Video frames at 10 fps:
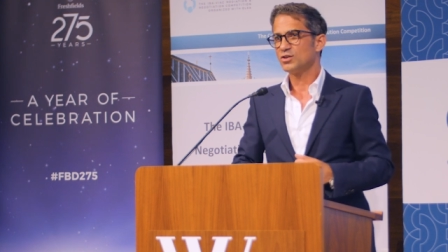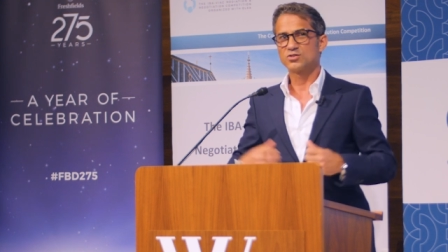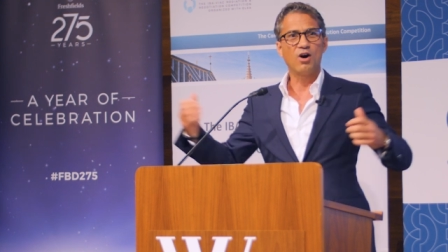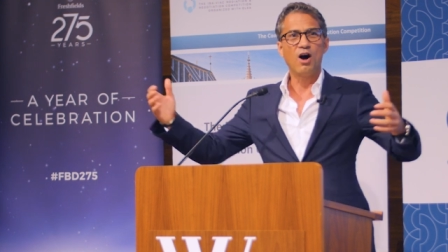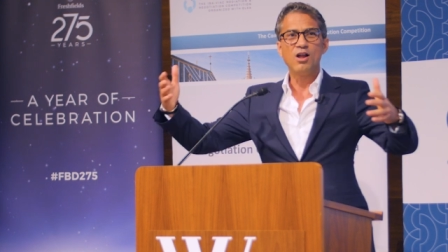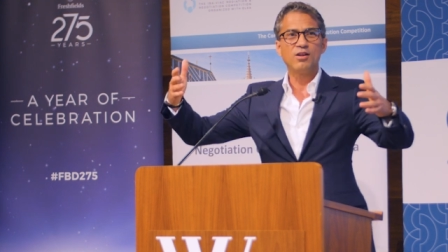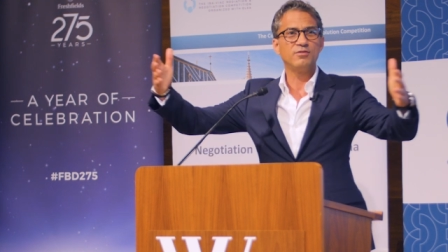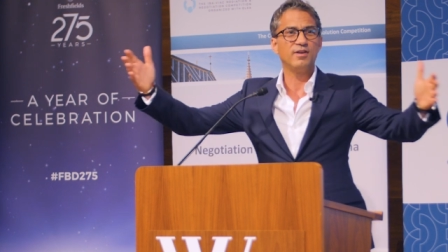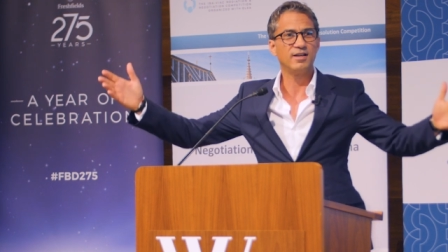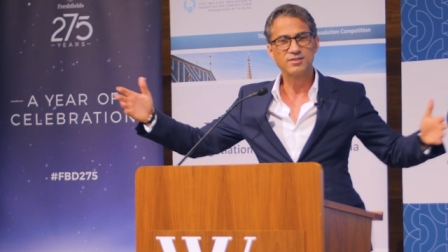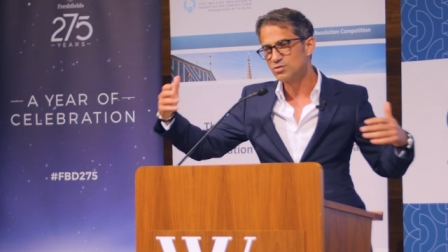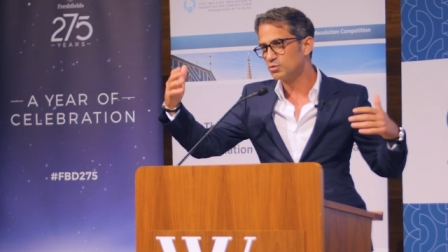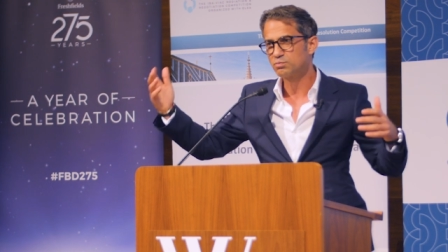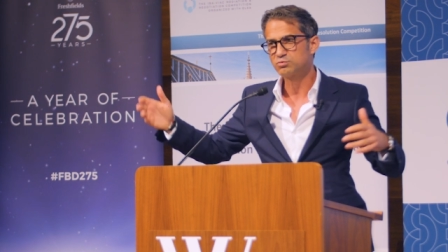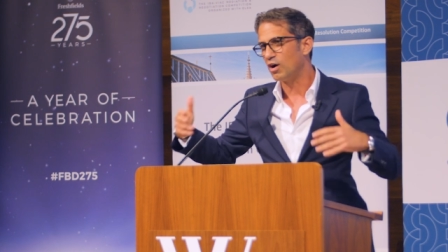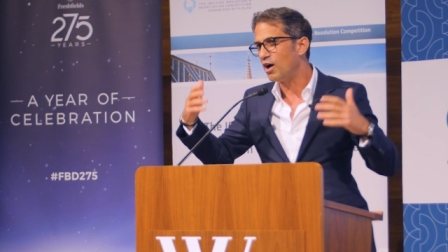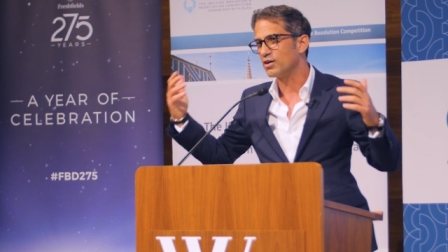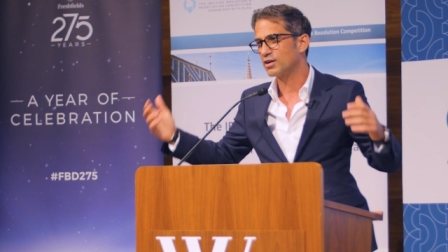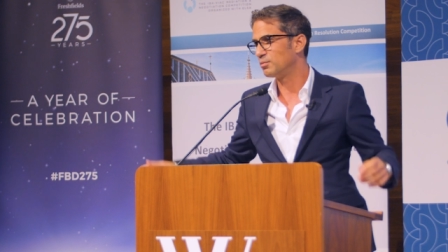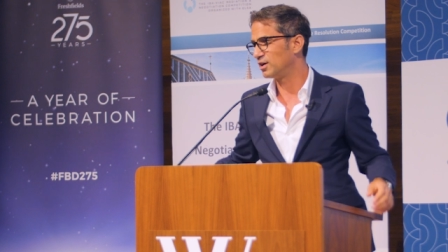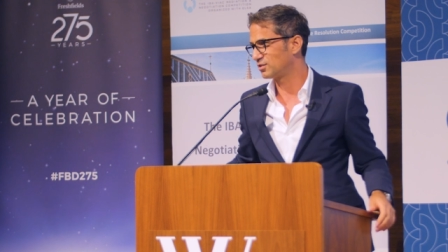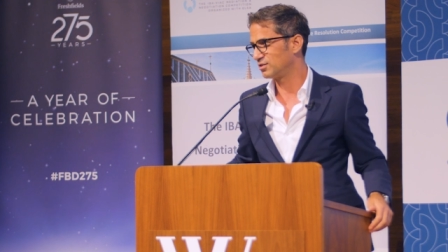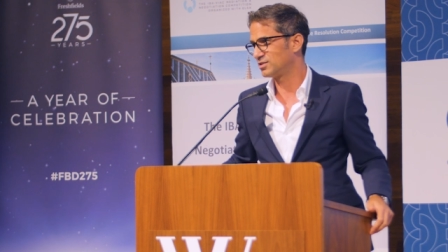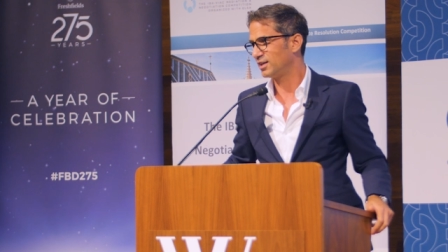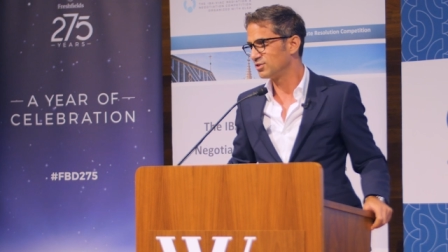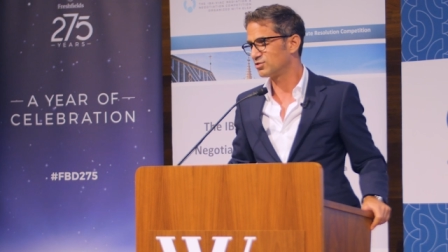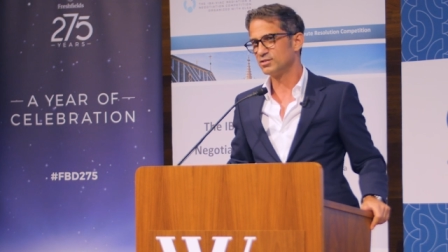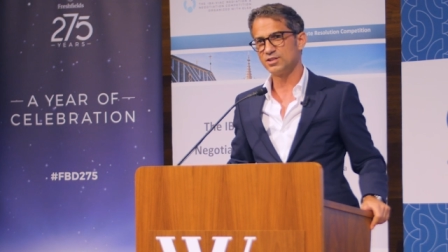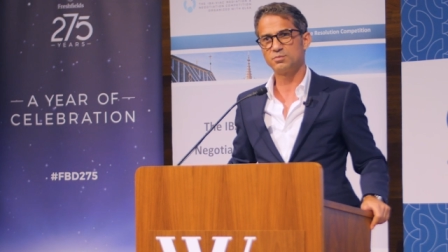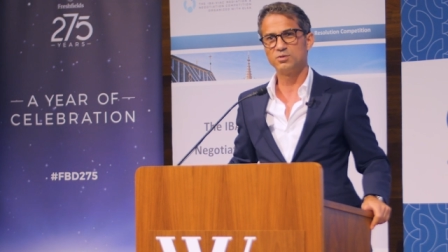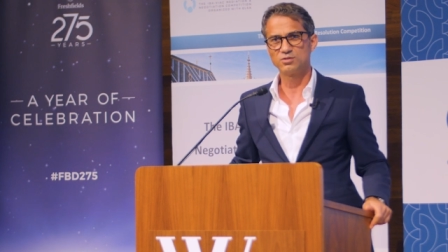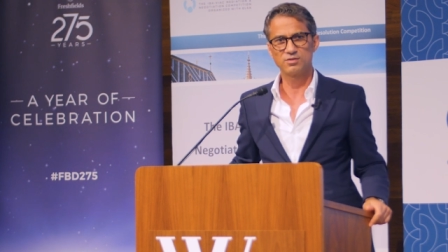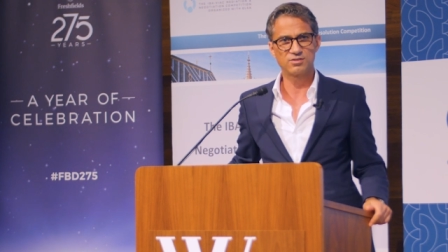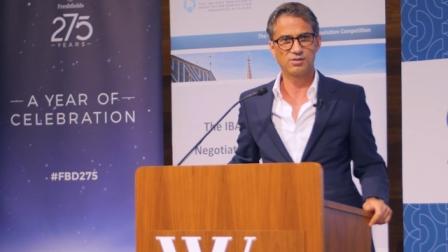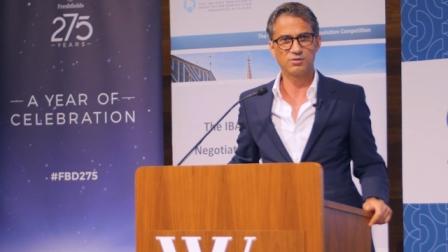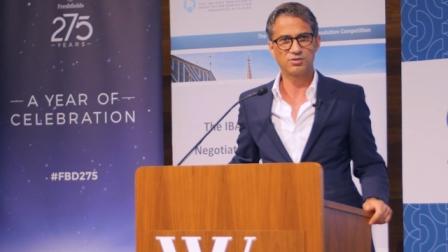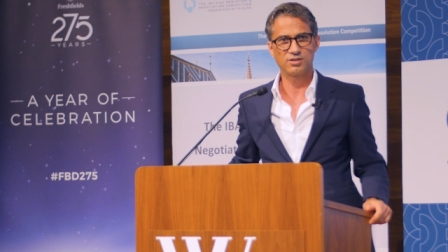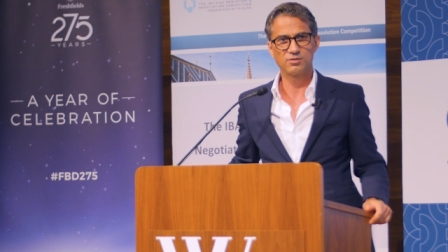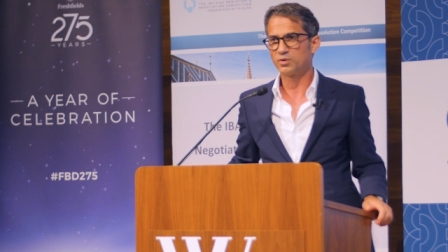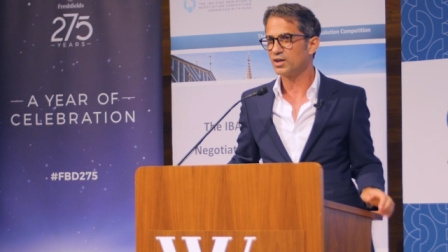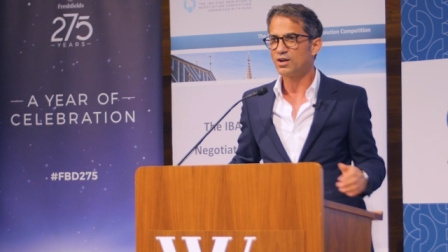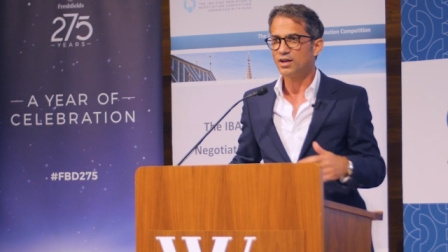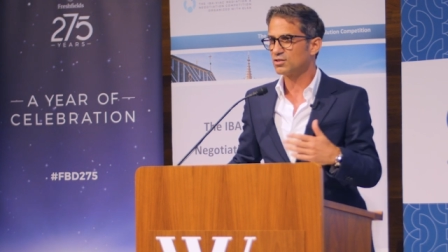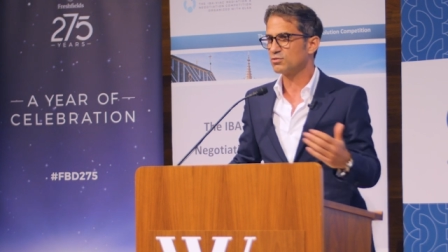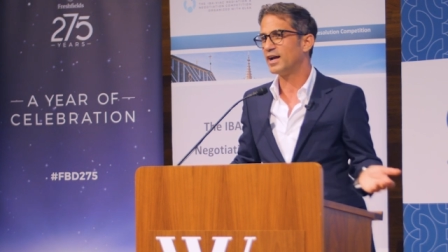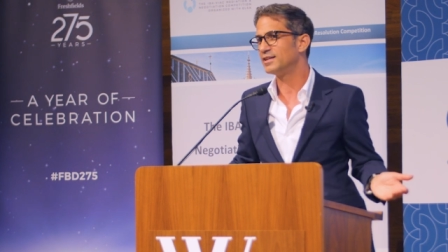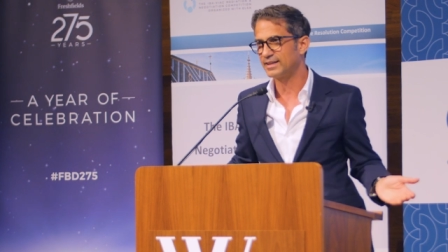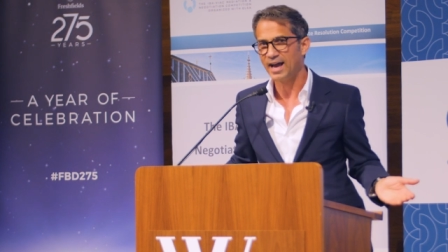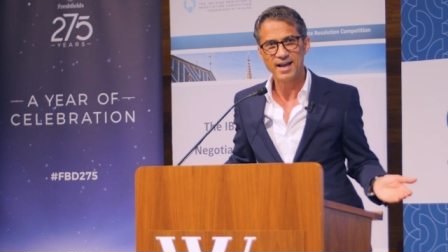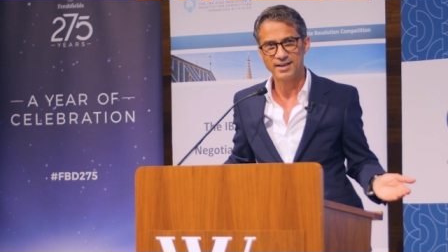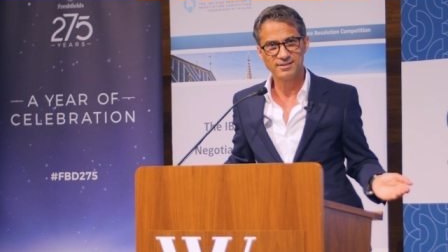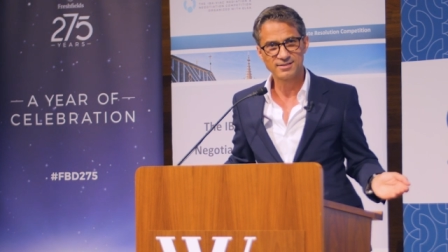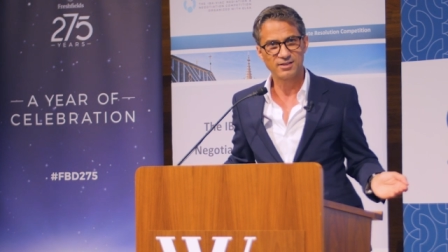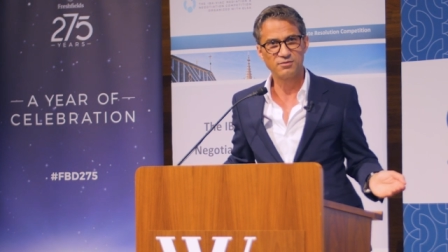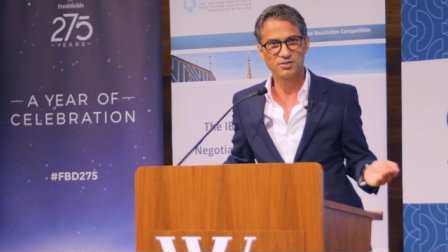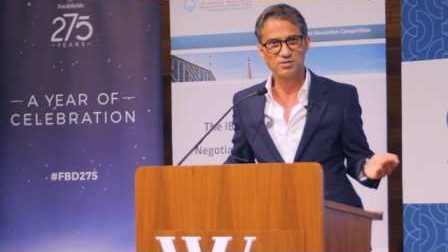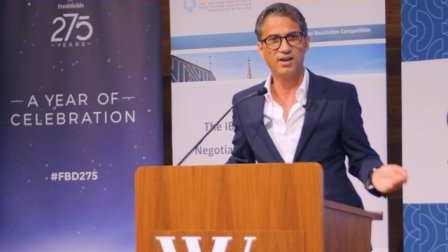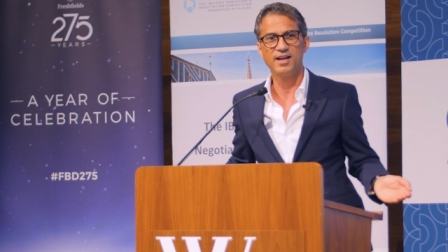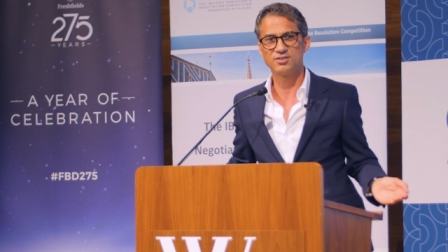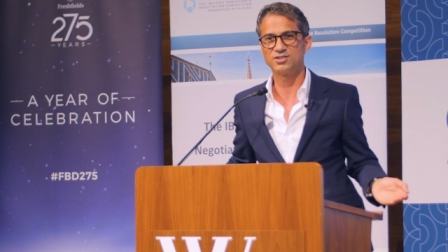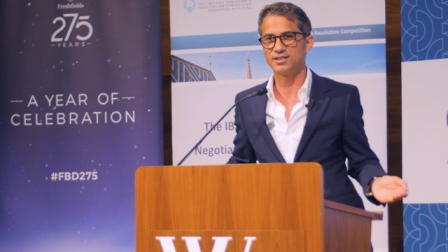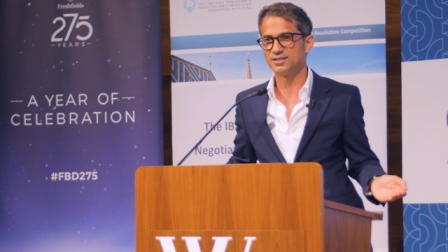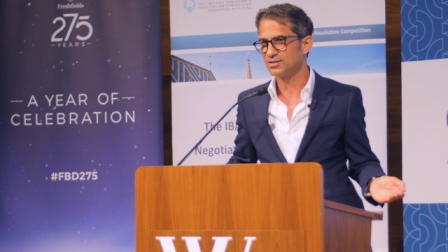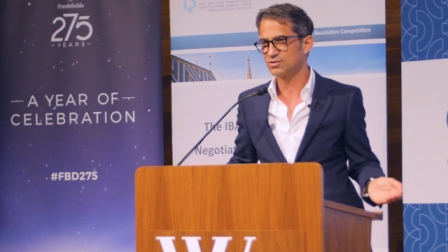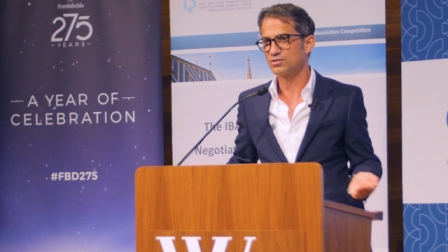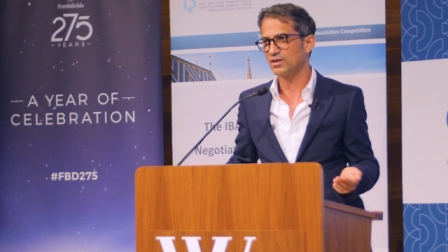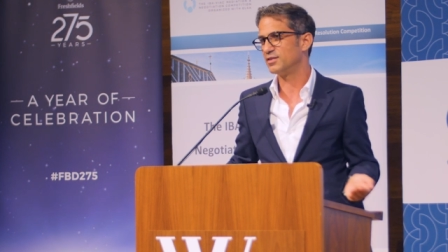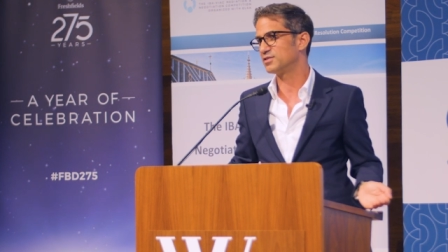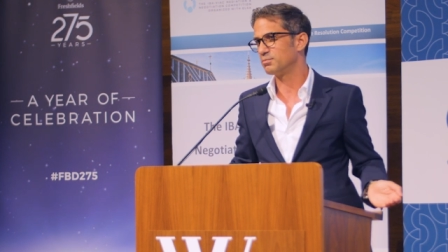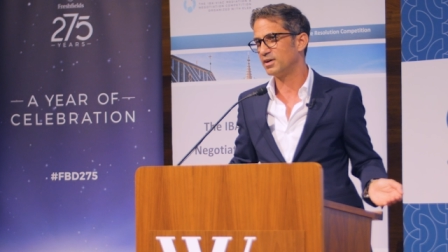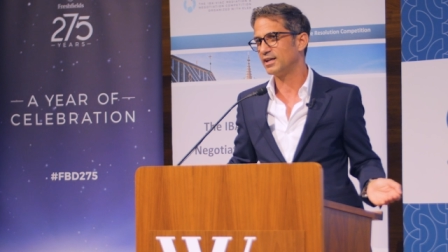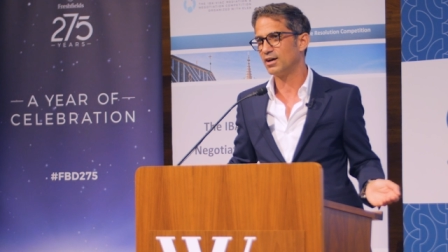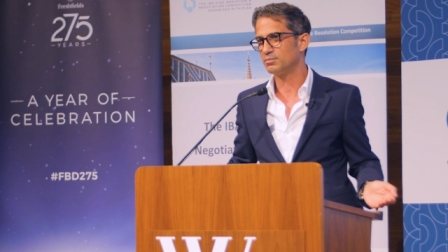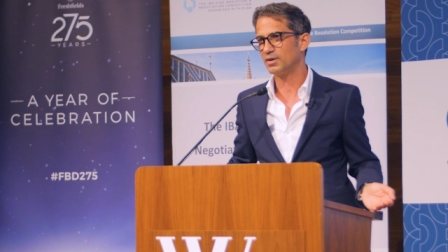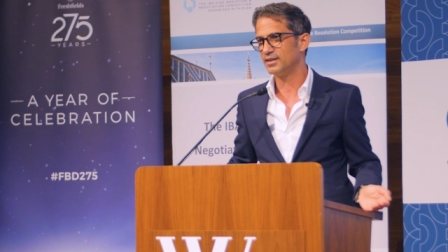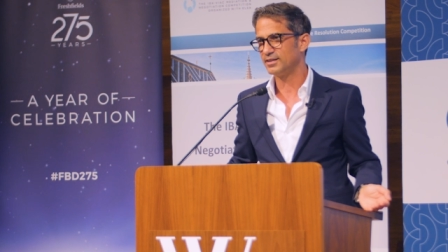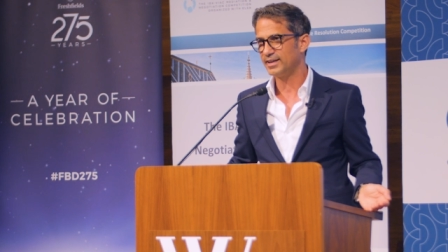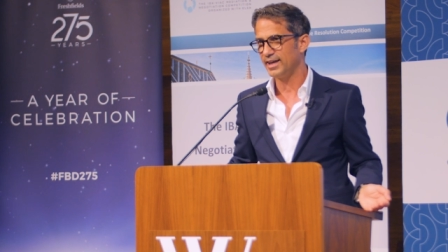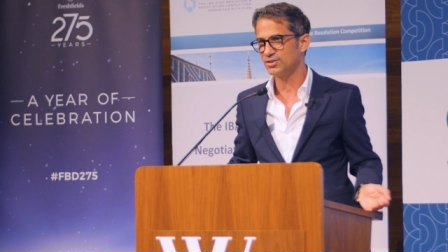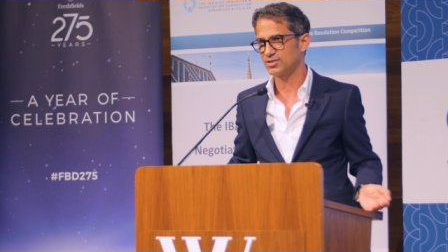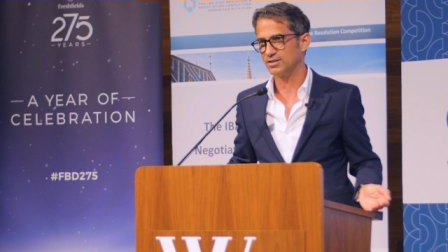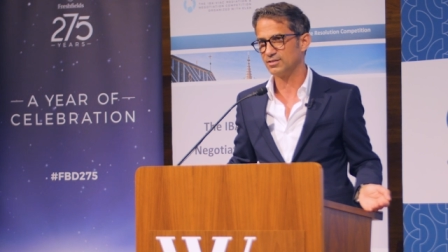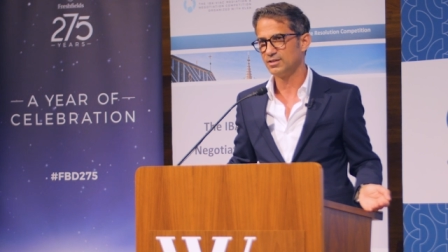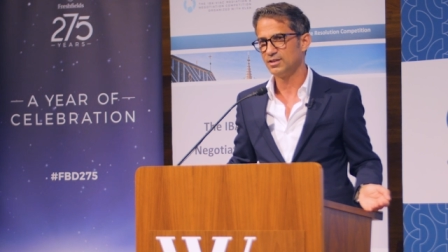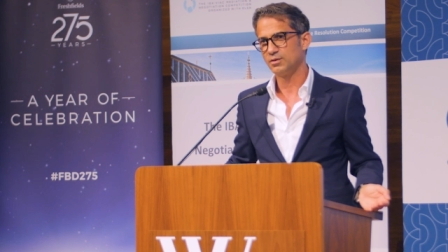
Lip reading: So all of us who talk about consensual dispute resolution, we are not the right guys if your strategy is to drive somebody out by litigation.